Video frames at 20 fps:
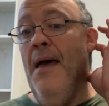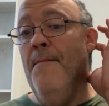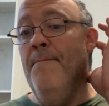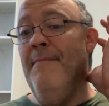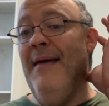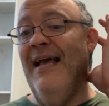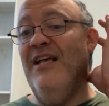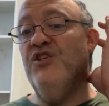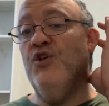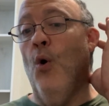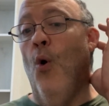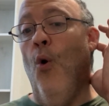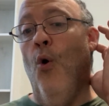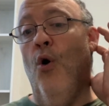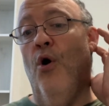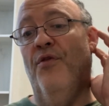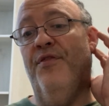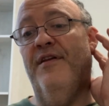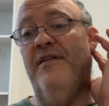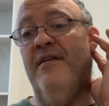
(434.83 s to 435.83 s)
makes
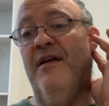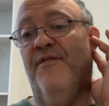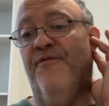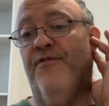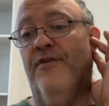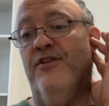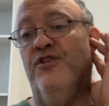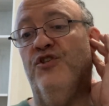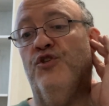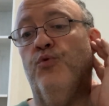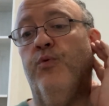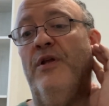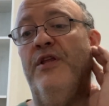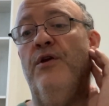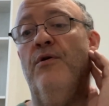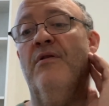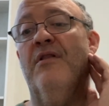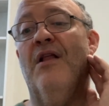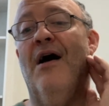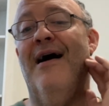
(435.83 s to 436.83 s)
all the difference when
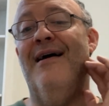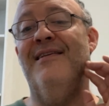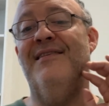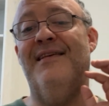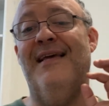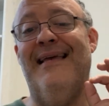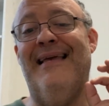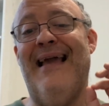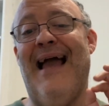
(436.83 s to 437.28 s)
utilizing